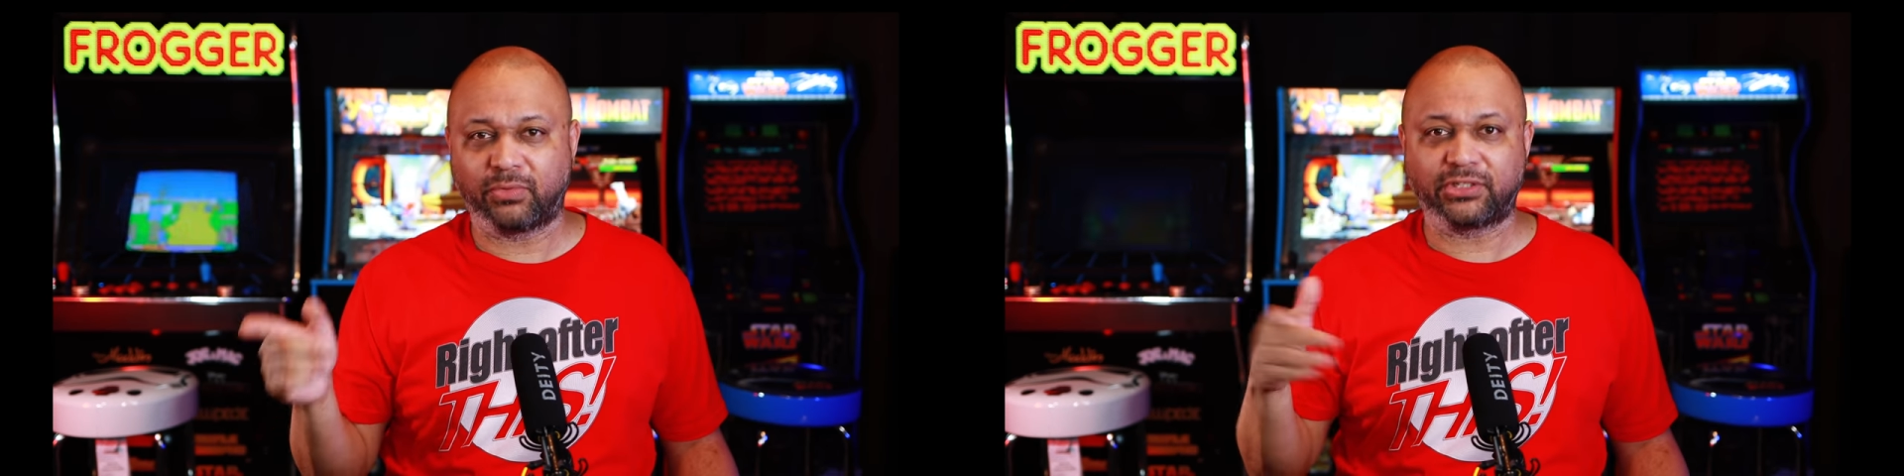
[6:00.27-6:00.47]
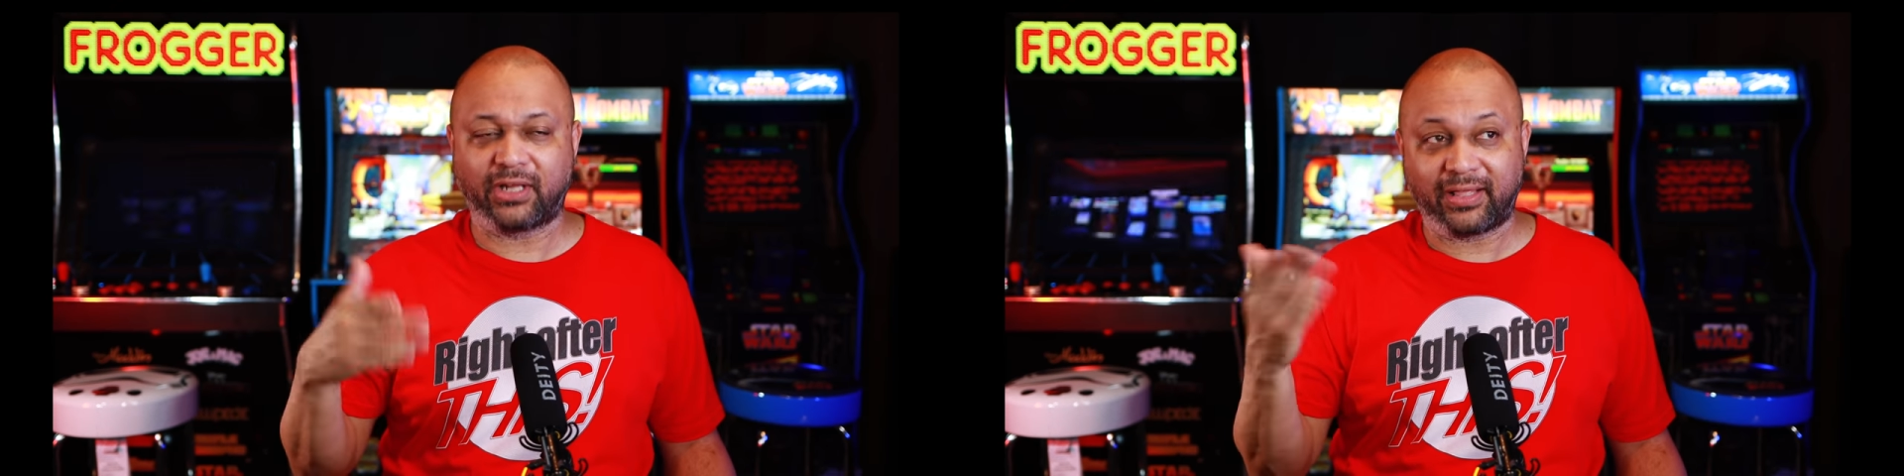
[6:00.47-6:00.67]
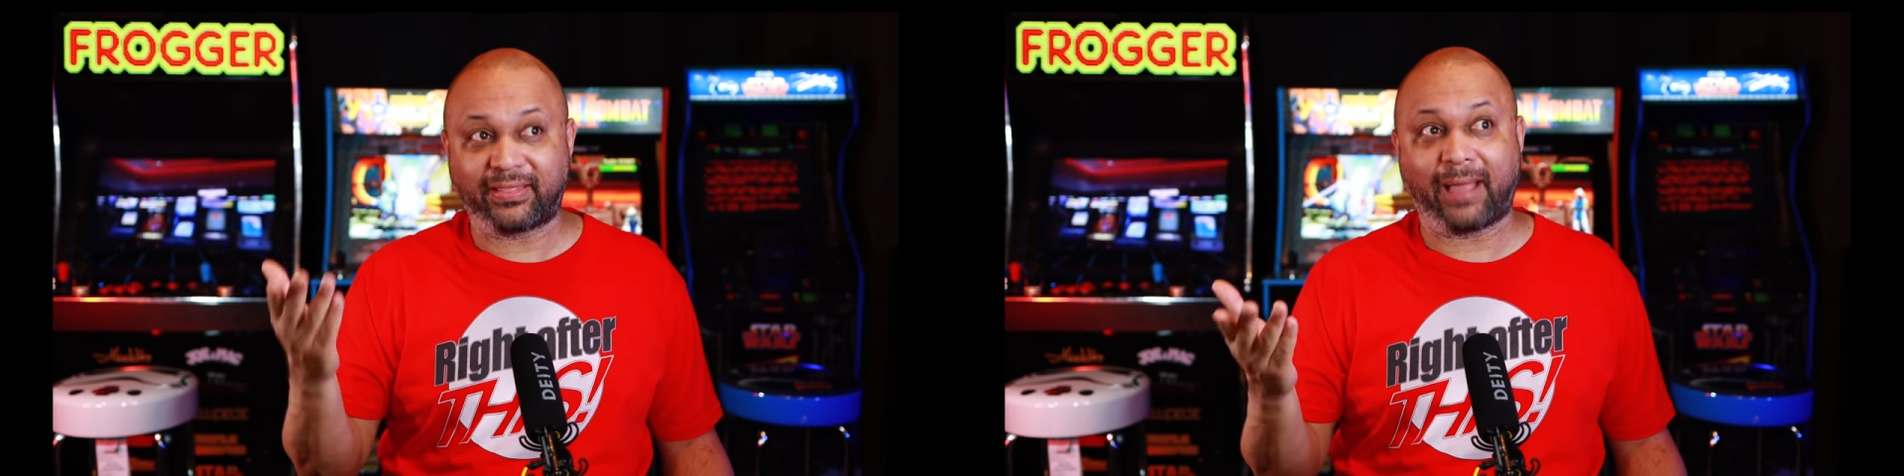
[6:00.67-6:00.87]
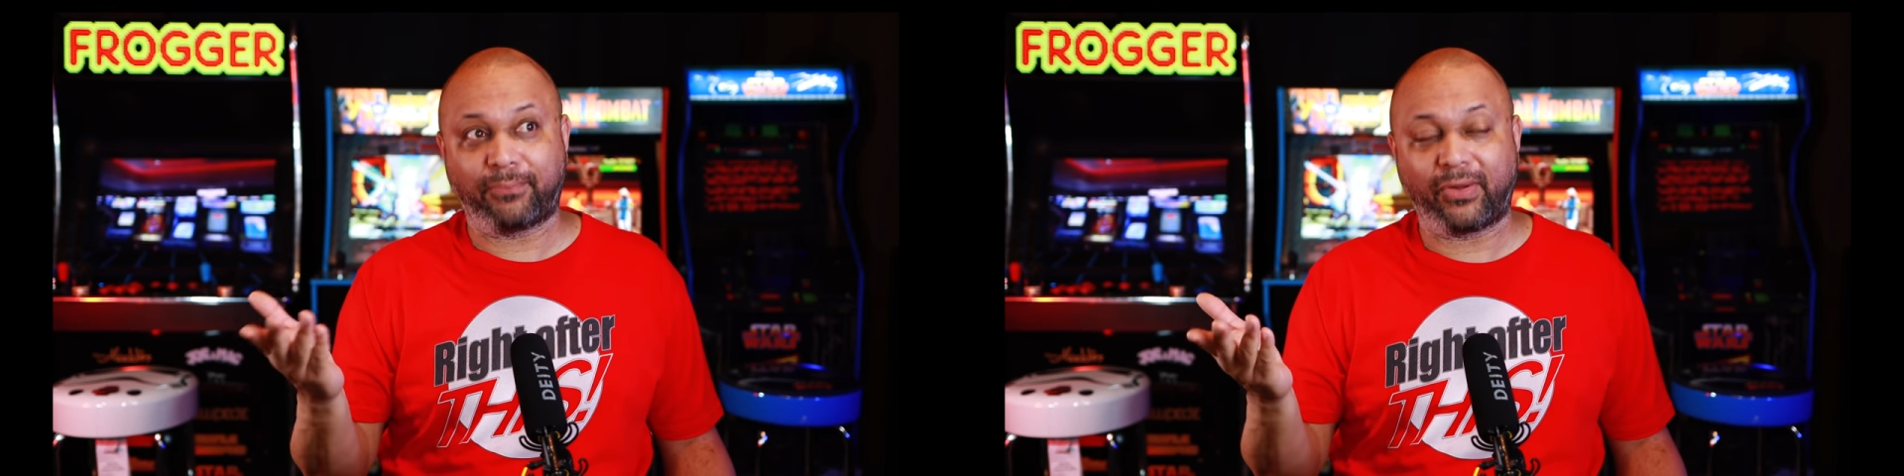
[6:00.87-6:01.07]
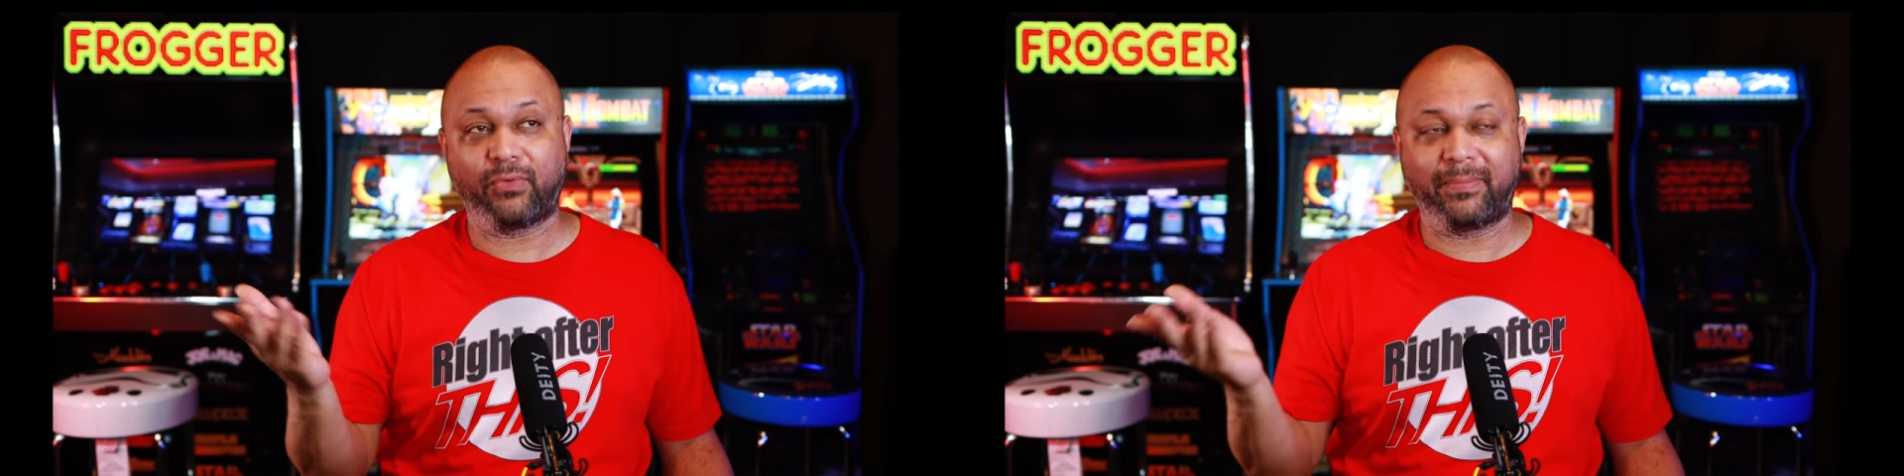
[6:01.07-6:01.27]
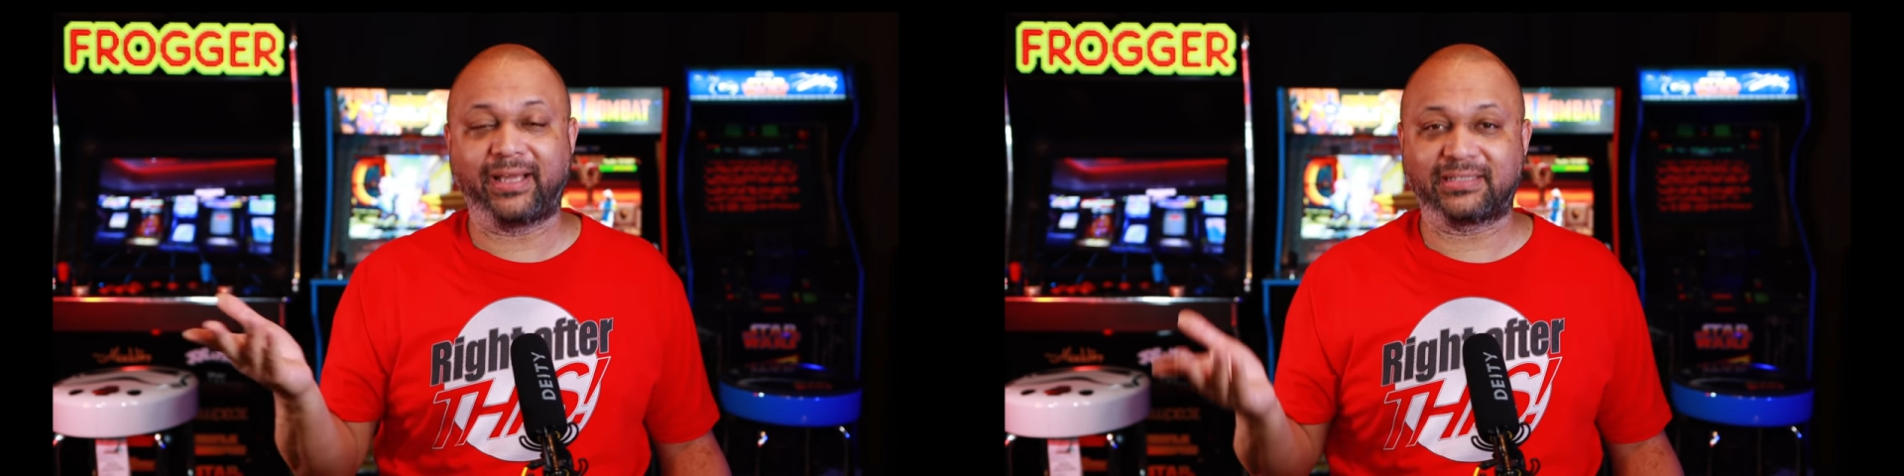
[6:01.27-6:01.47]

which at that point would make